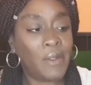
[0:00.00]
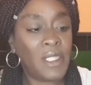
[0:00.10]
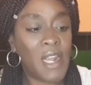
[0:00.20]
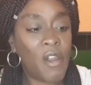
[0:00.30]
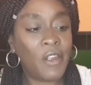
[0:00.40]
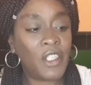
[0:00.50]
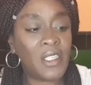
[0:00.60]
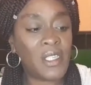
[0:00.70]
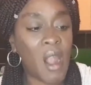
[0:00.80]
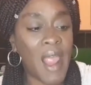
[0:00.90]
They're not
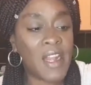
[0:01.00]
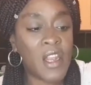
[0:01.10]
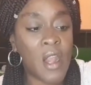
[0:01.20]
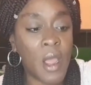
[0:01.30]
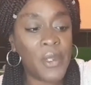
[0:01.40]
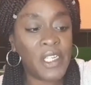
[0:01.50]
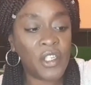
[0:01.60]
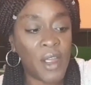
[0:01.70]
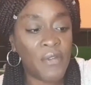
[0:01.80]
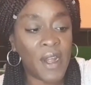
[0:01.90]
just like know
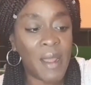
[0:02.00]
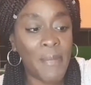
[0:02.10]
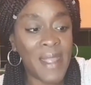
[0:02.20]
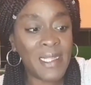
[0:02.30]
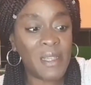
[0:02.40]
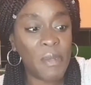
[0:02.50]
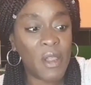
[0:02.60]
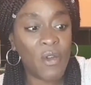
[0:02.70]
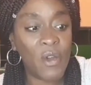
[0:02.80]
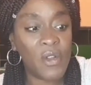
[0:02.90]
each other. They're meant to be
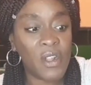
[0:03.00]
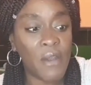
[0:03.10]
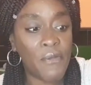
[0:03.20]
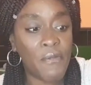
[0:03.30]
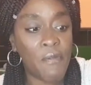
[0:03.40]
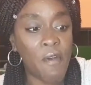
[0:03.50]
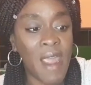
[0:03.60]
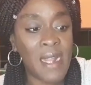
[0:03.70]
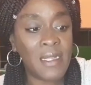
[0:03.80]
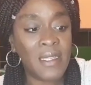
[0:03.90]
good
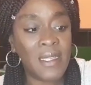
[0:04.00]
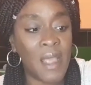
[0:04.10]
friends.